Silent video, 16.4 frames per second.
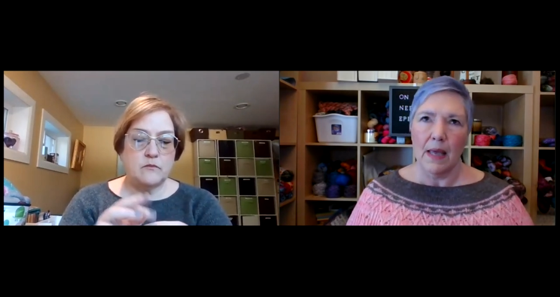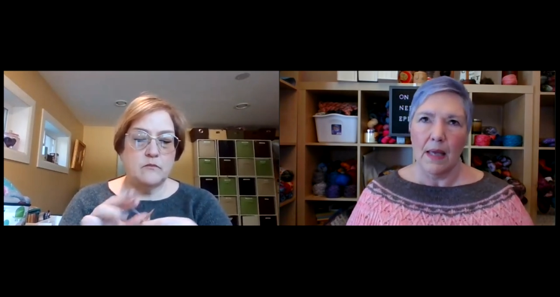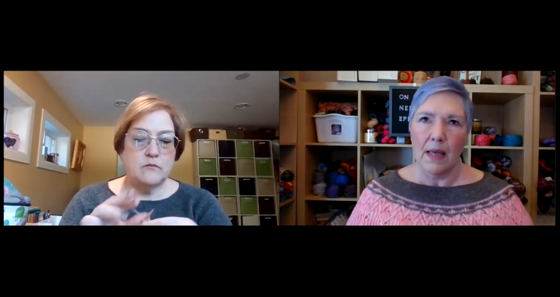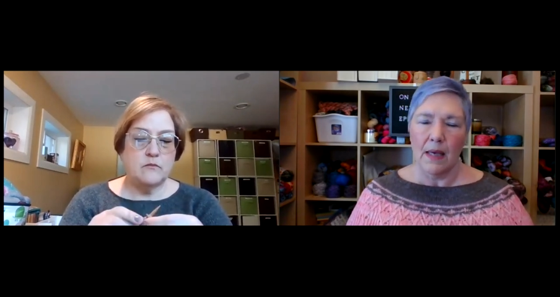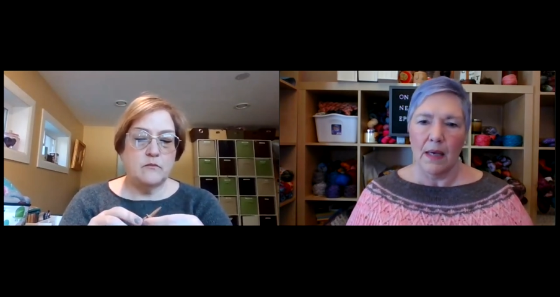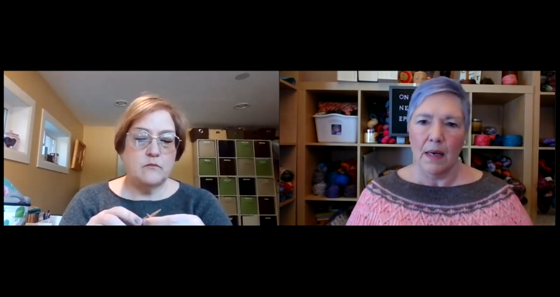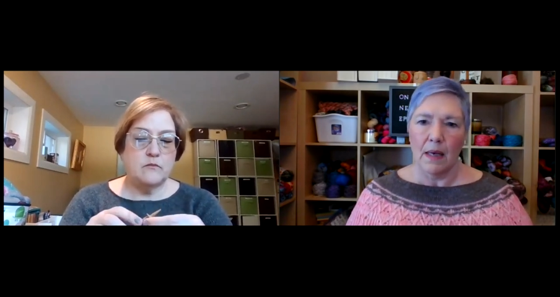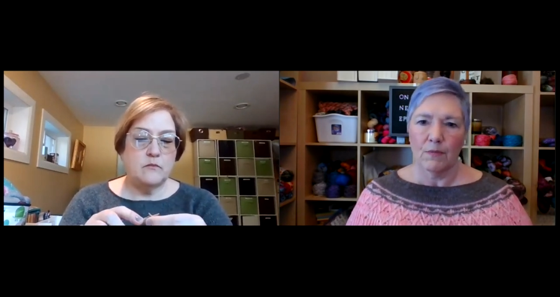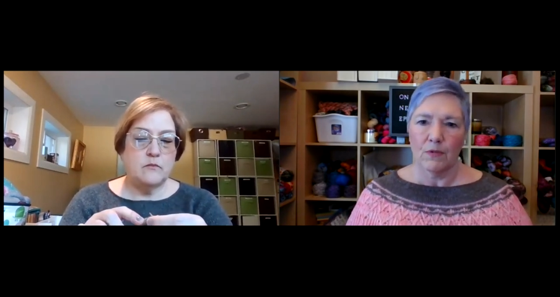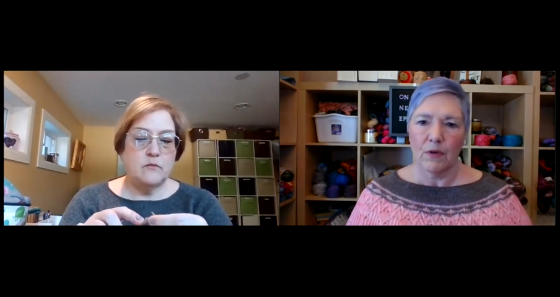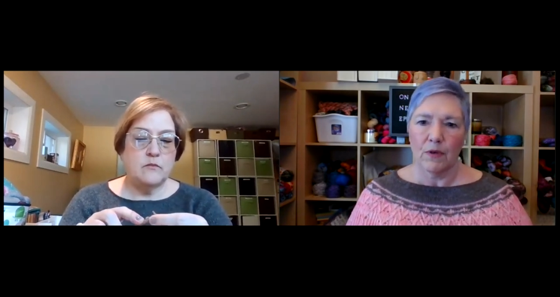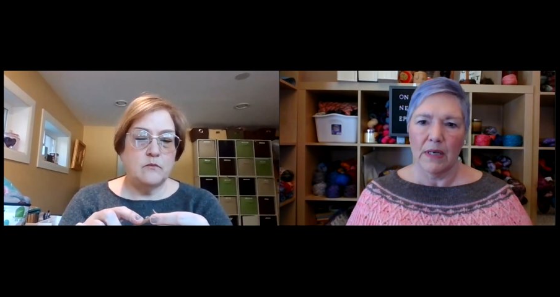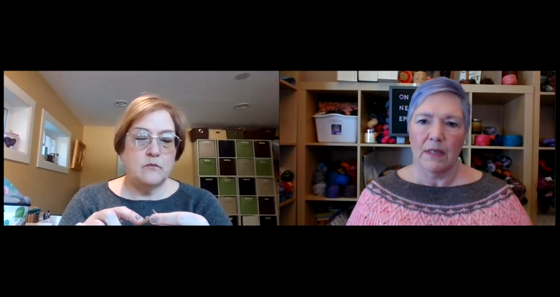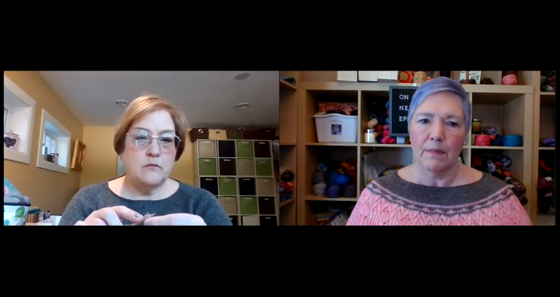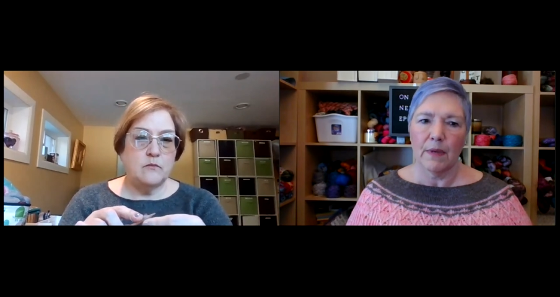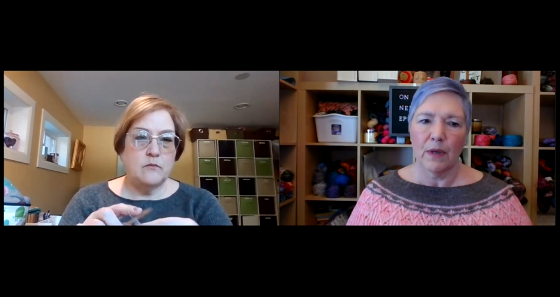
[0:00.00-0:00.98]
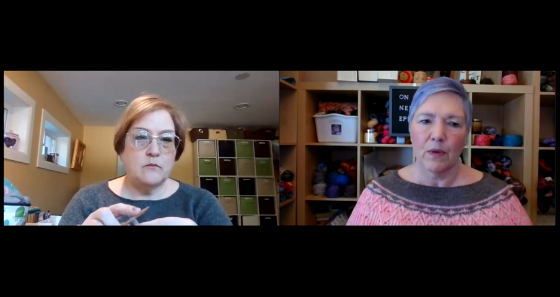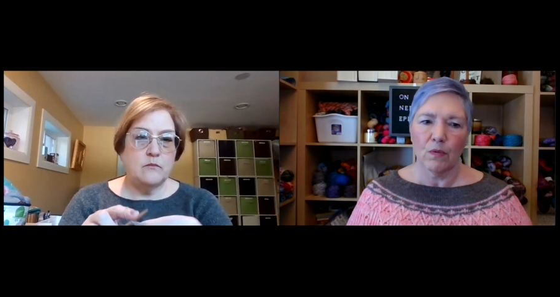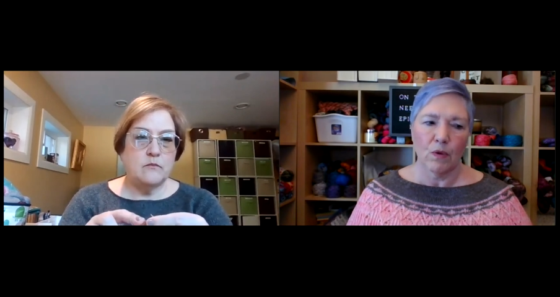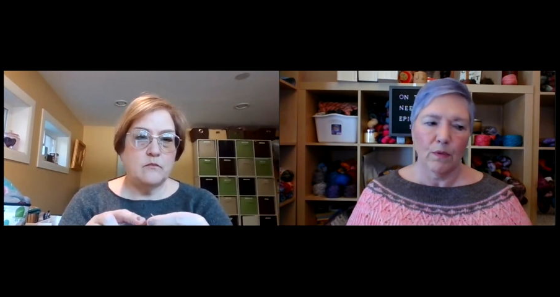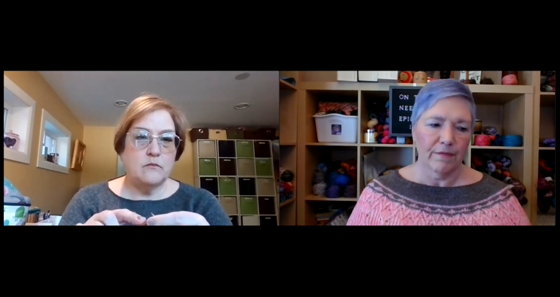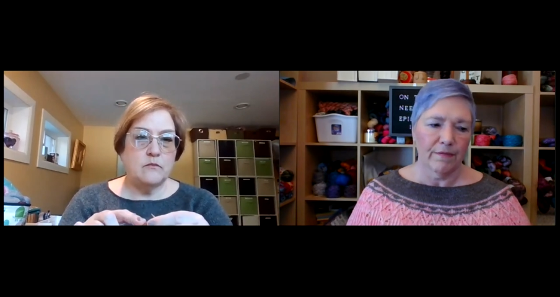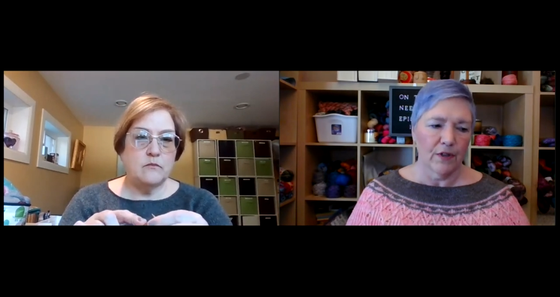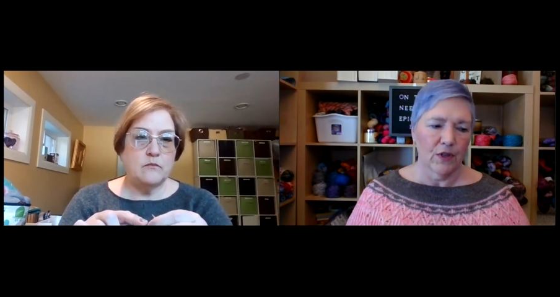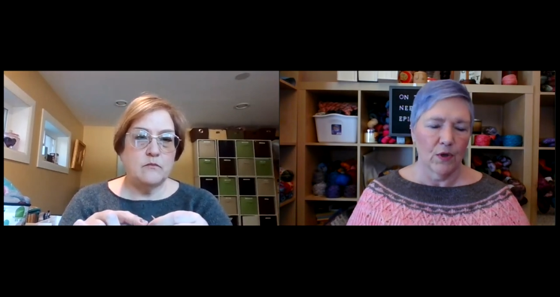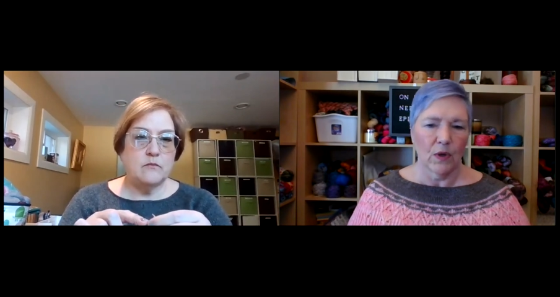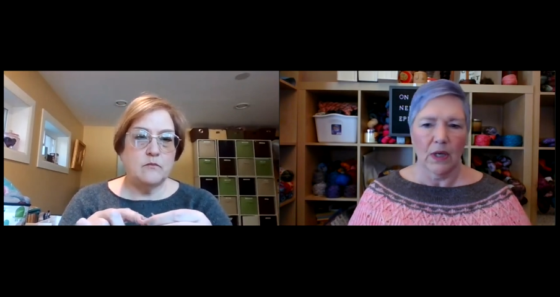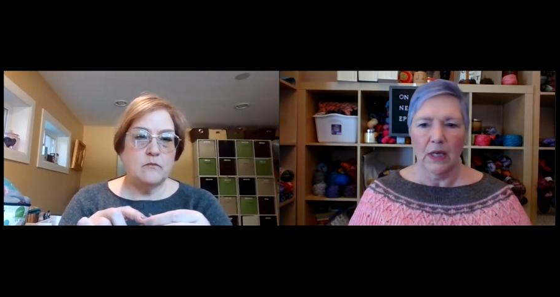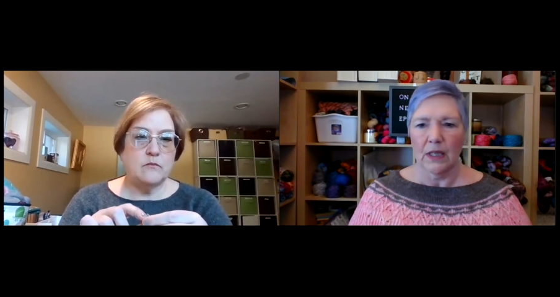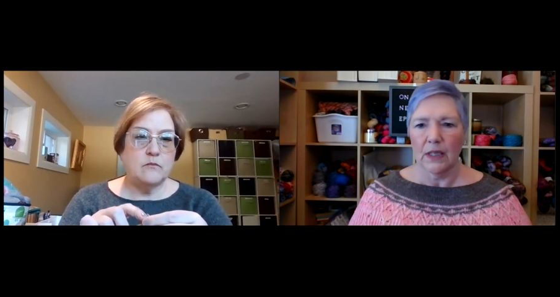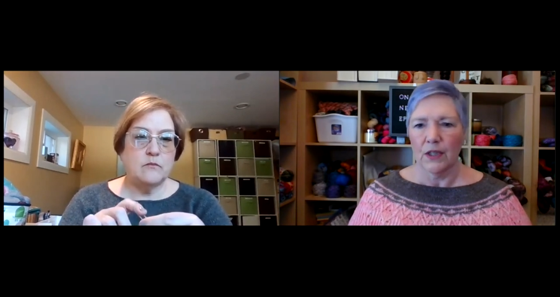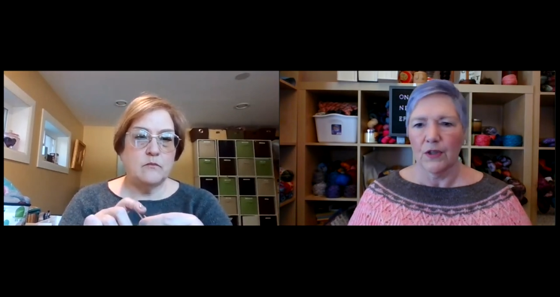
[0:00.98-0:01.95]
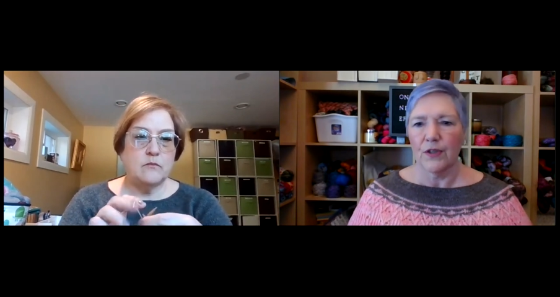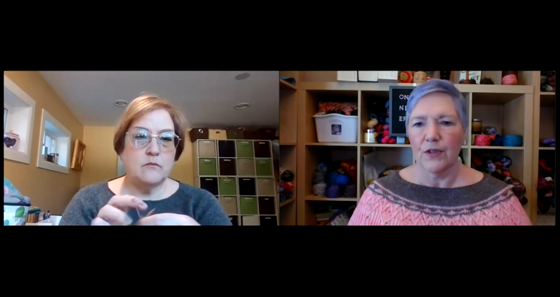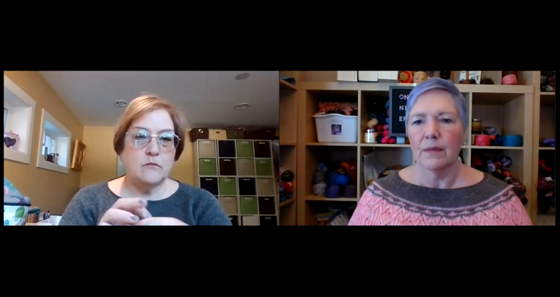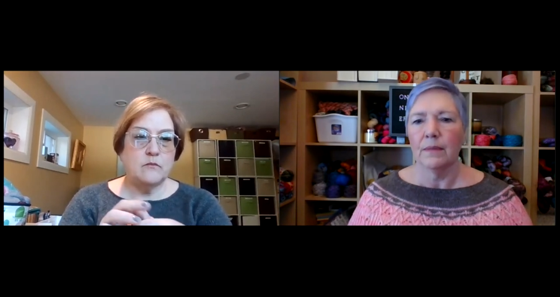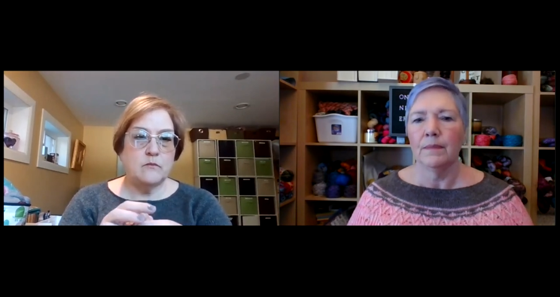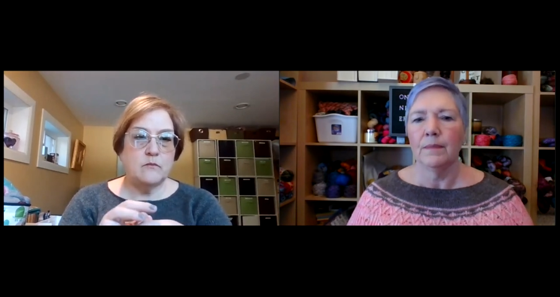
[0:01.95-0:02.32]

Speaker 1: and I'm trying to make room for new colors.